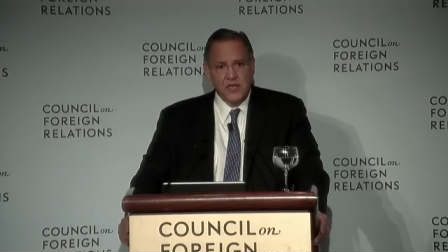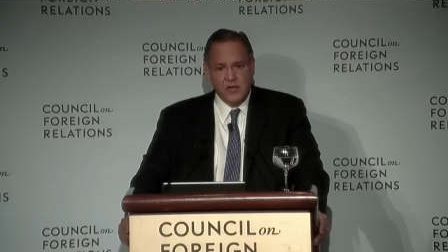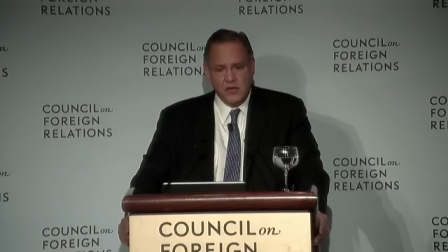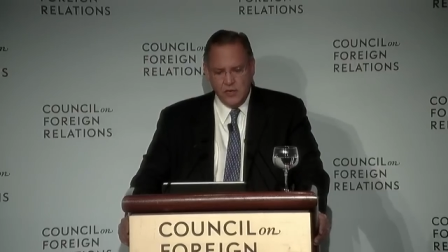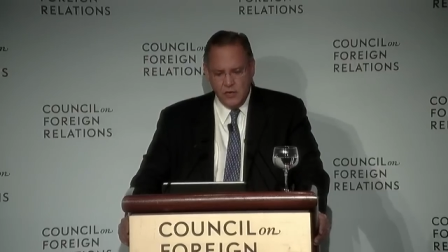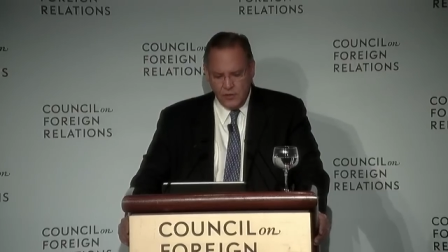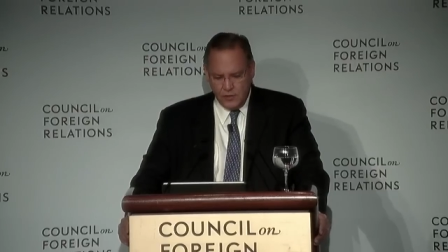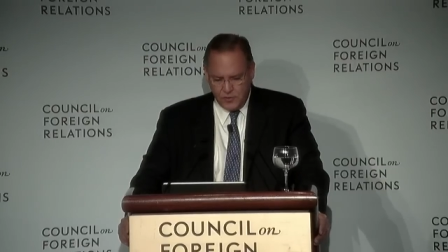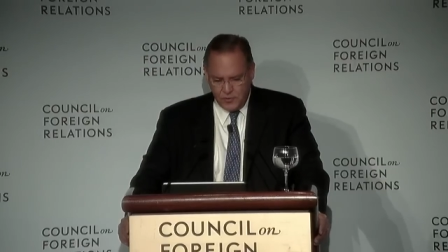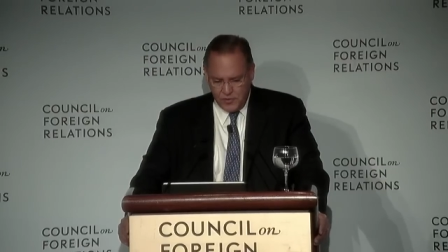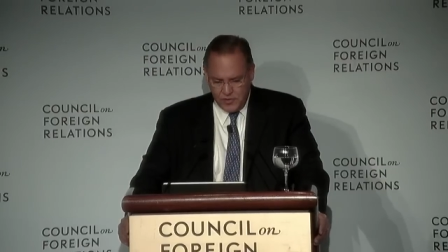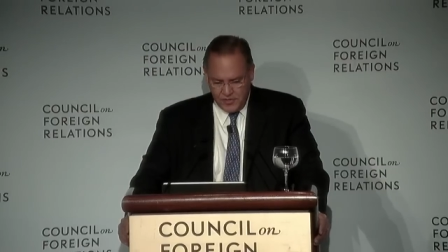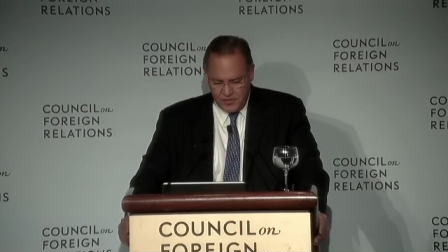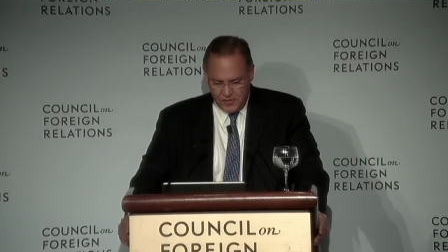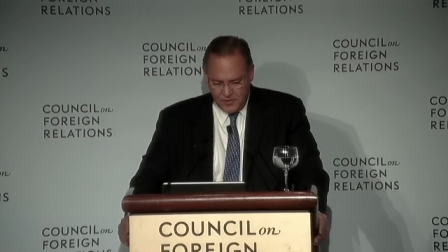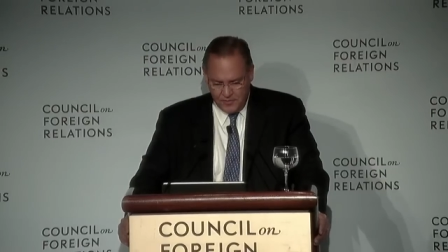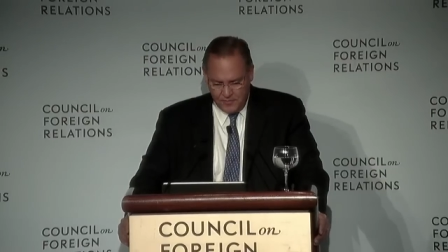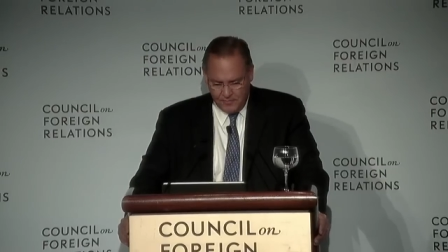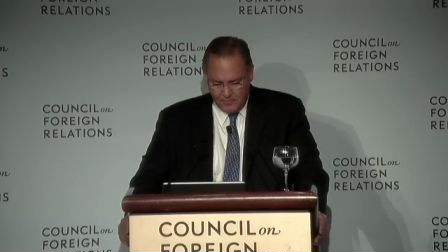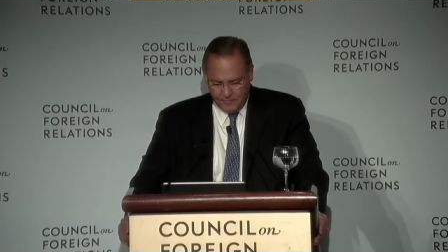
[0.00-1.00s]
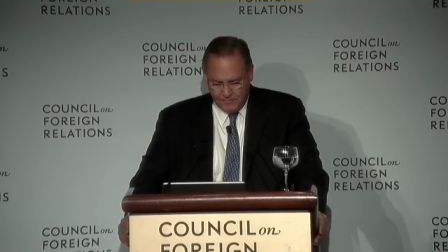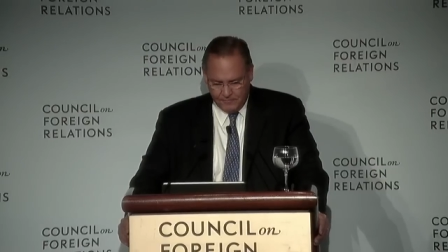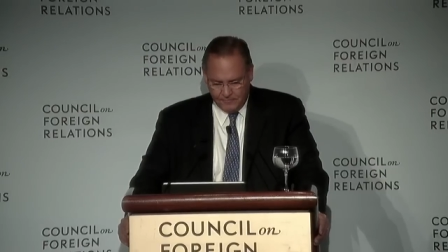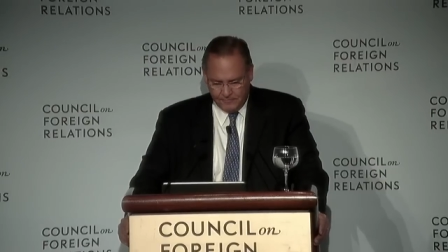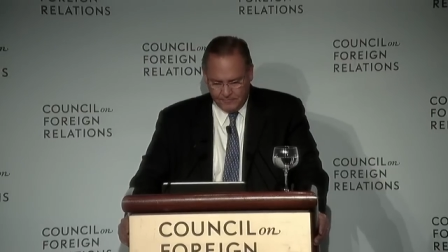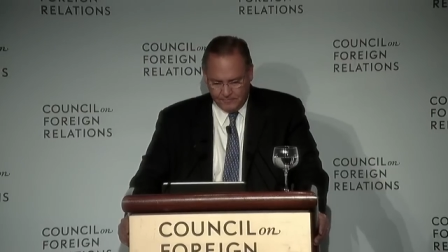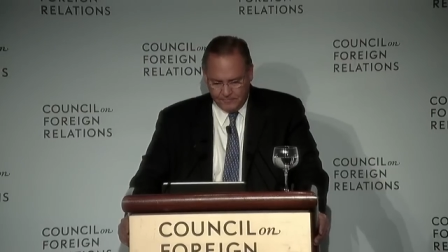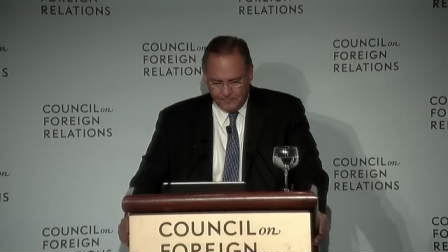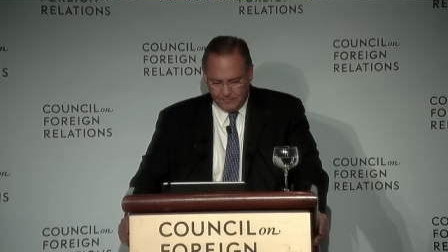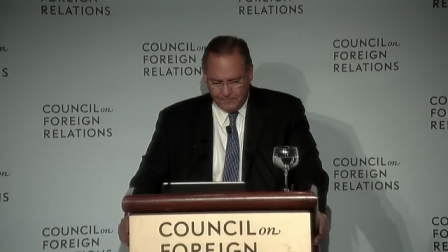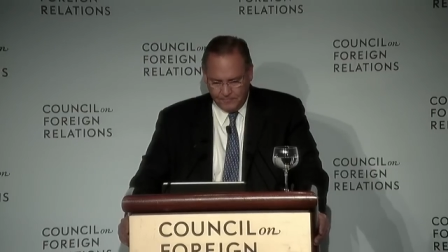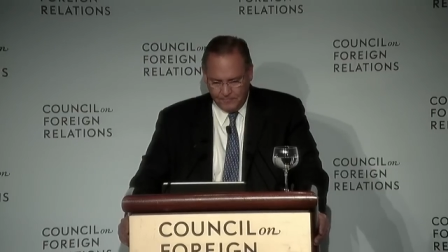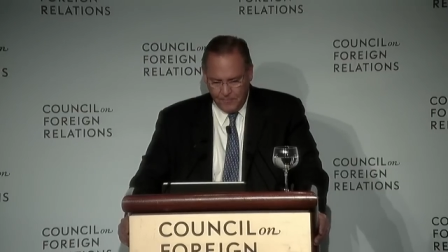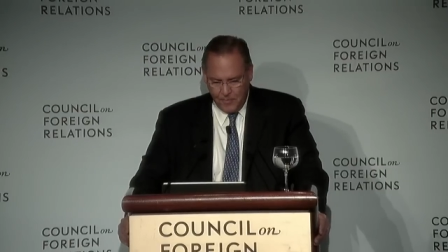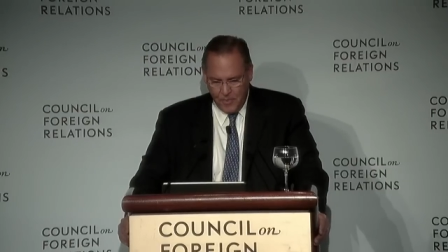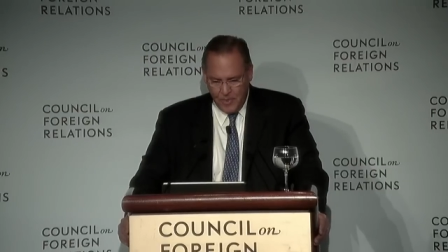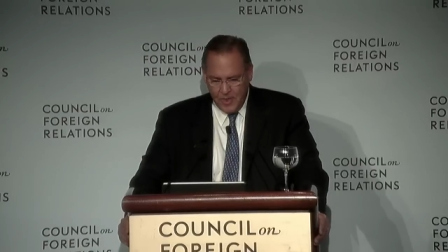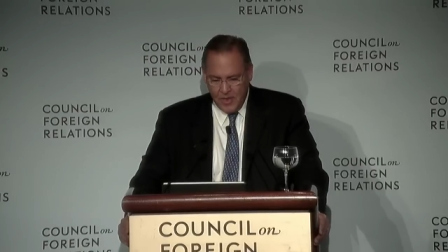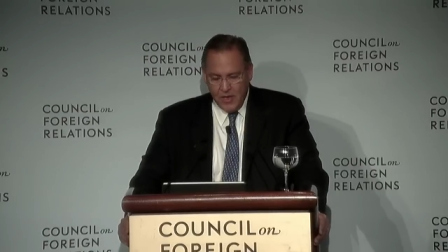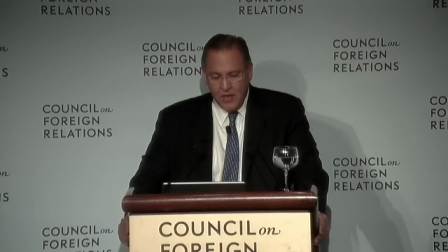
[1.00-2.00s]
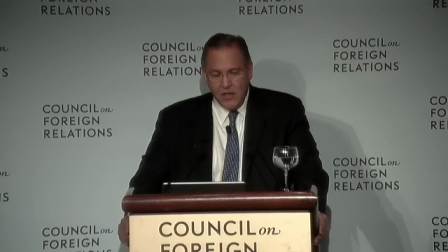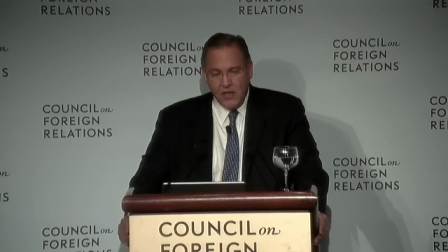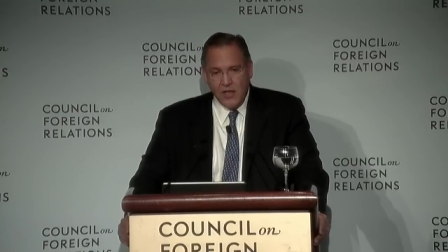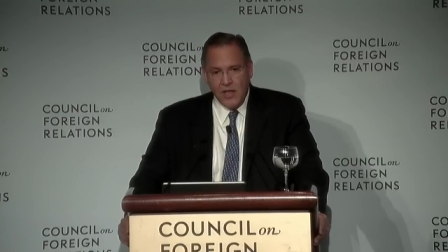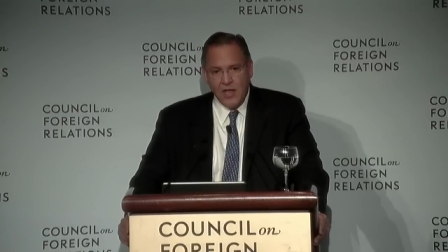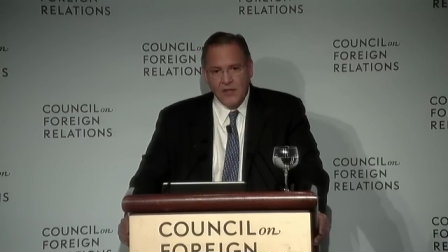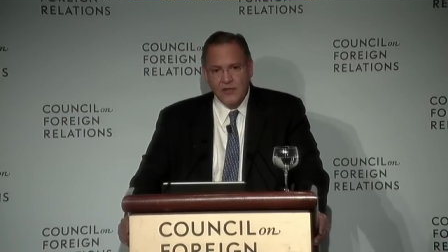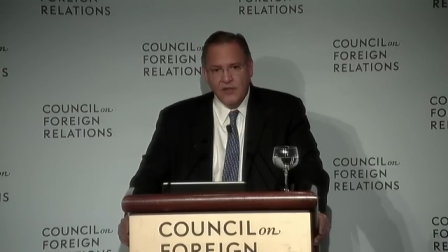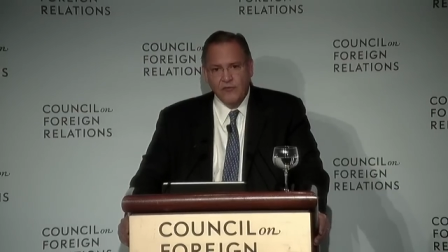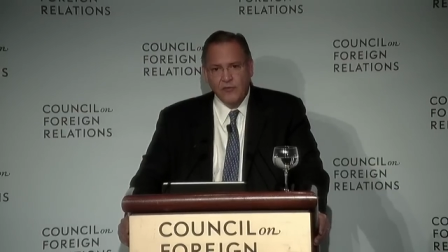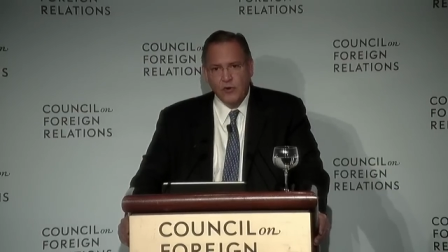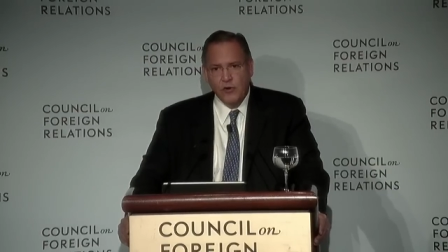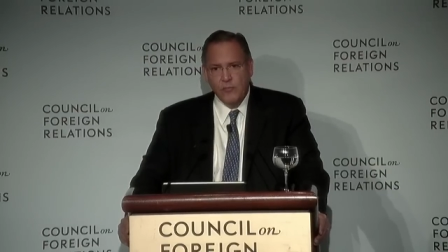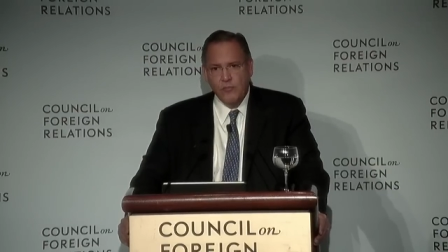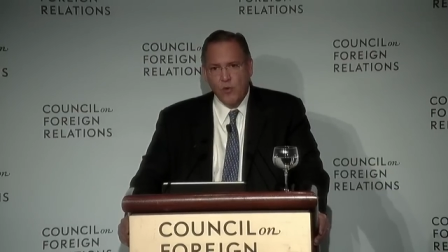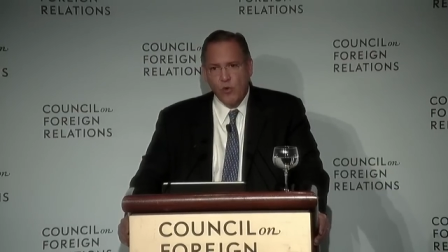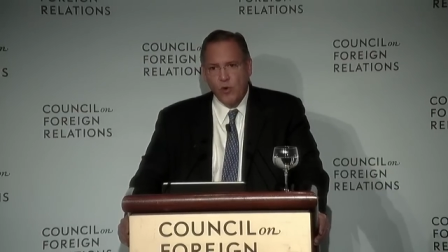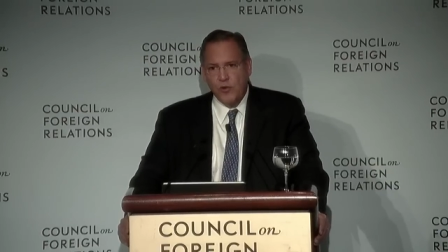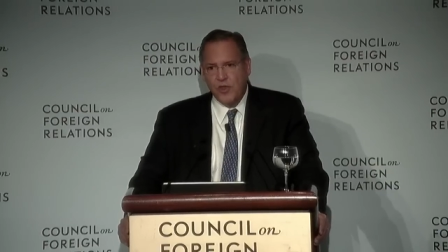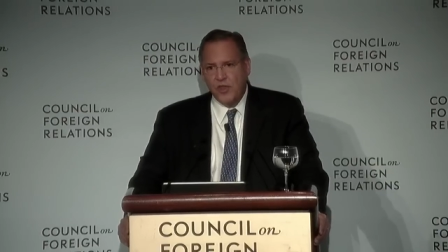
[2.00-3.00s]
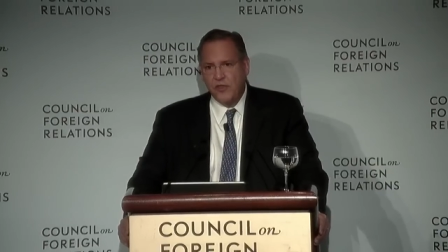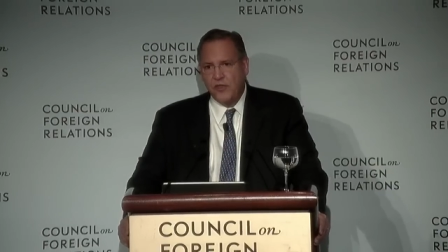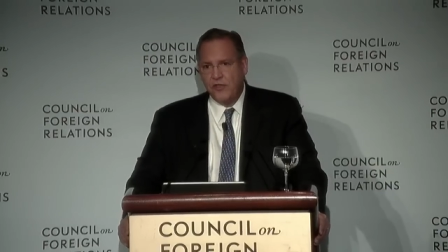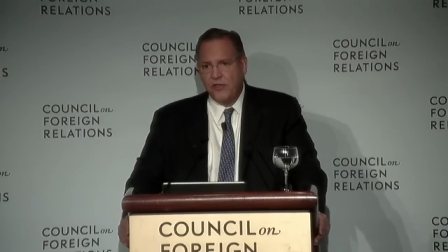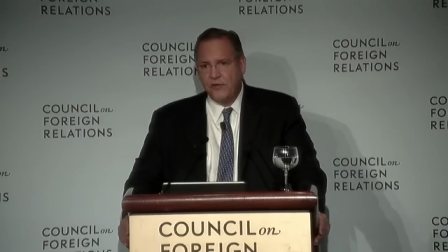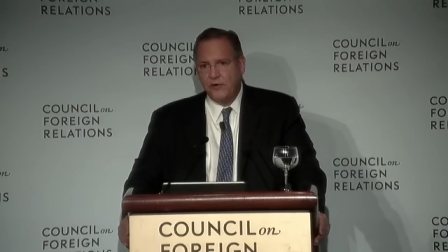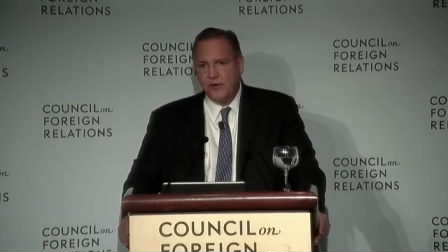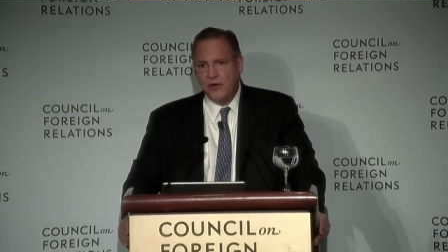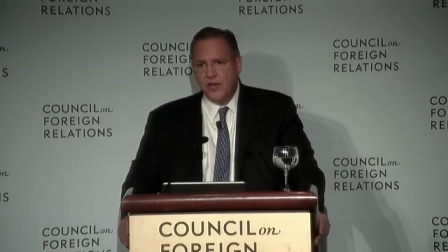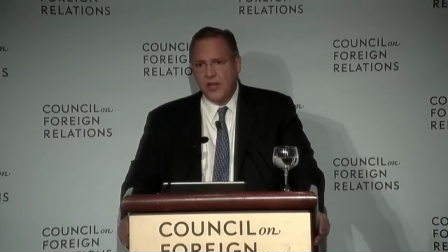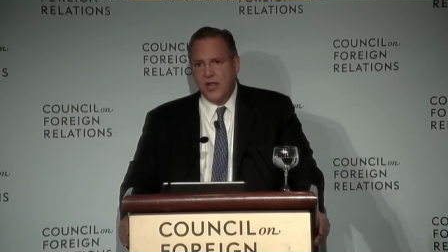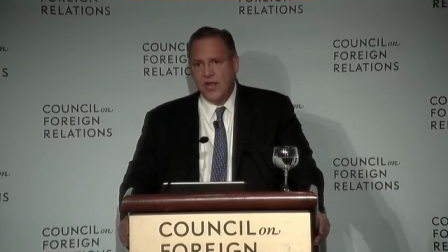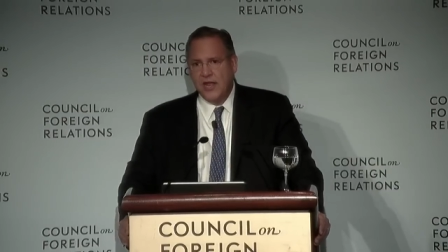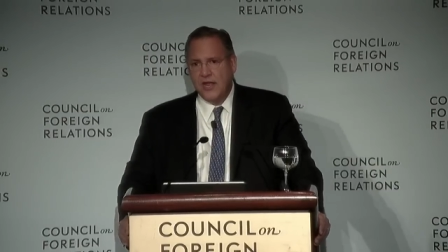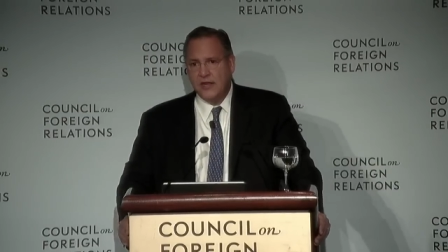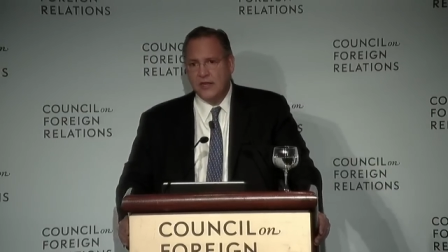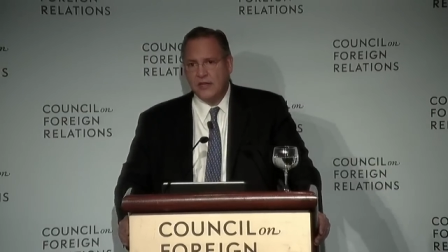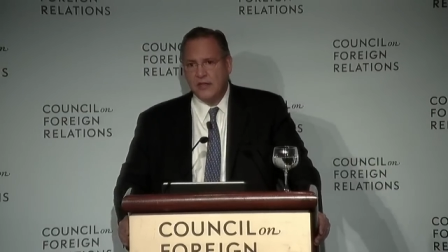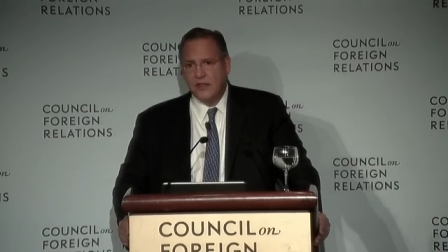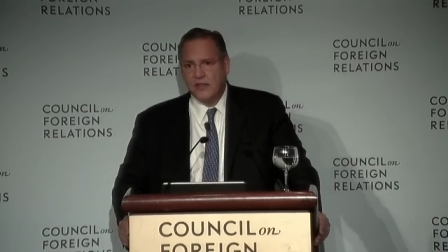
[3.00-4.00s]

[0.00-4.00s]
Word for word: countries. And they've earned more than thirty-eight